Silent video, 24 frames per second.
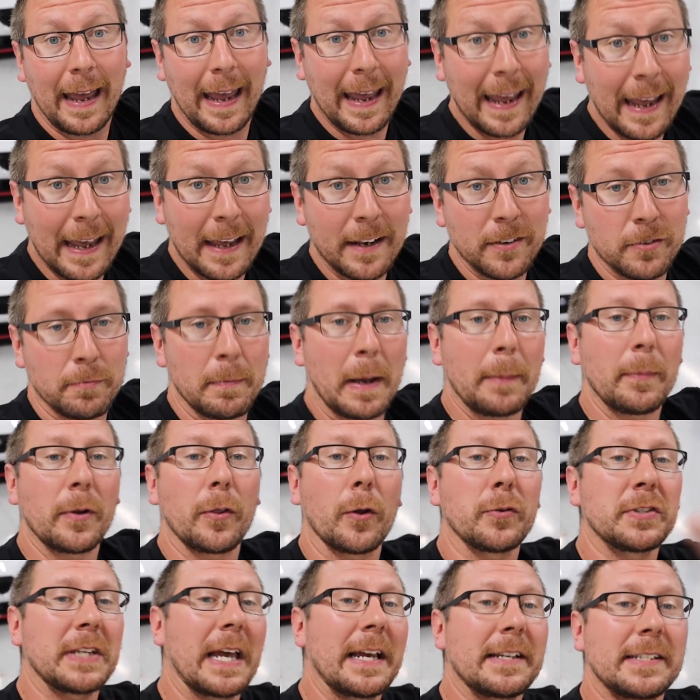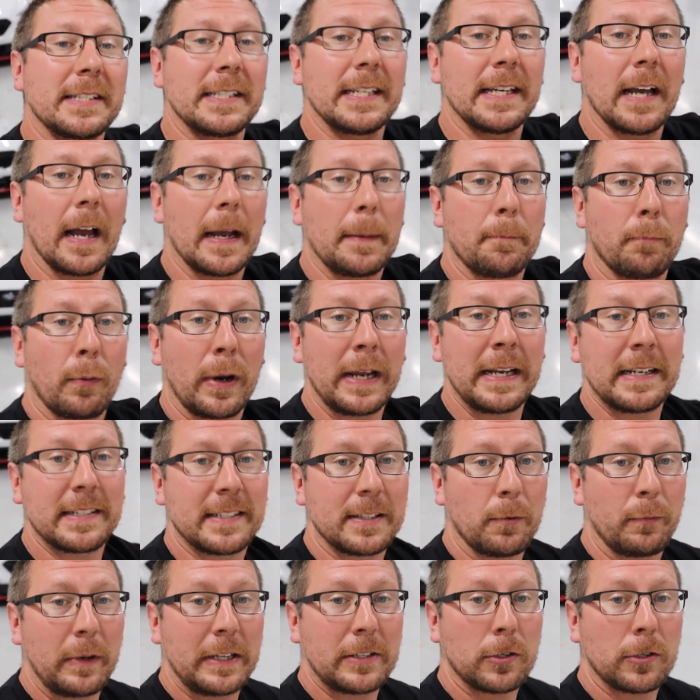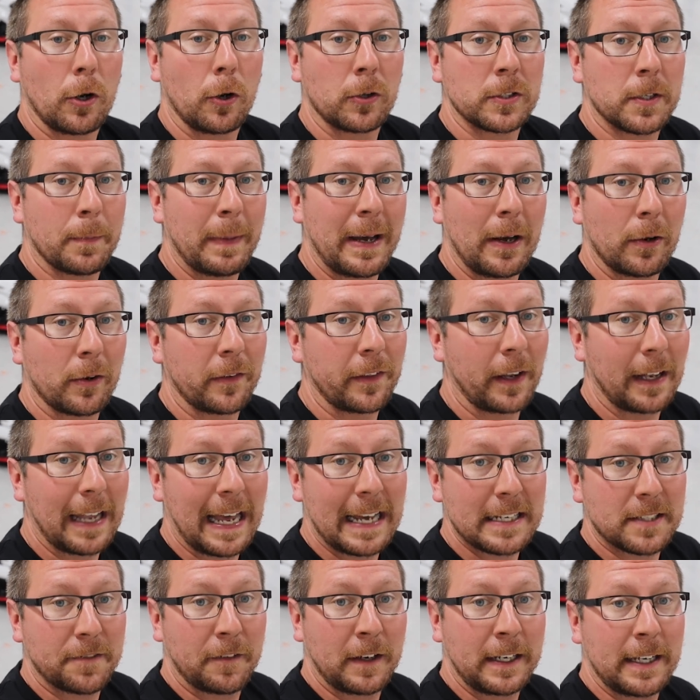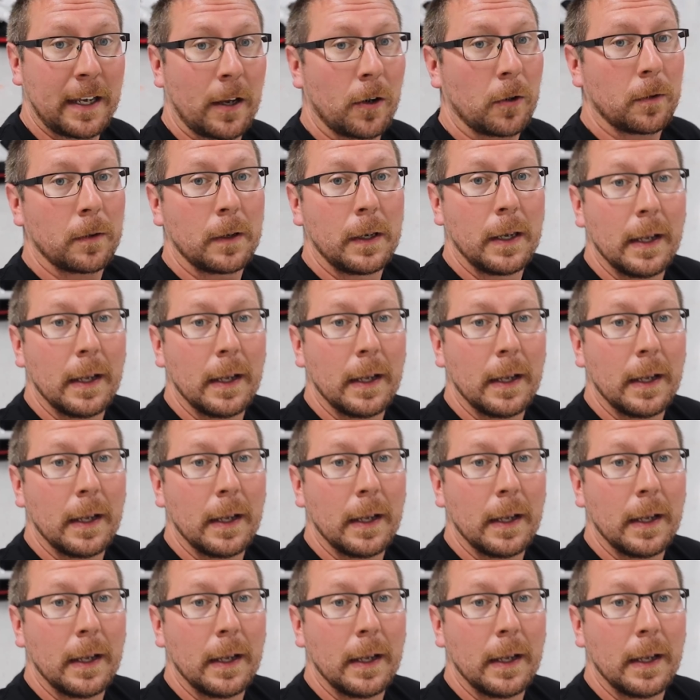and remember those STI brakes that we talked about on the last video?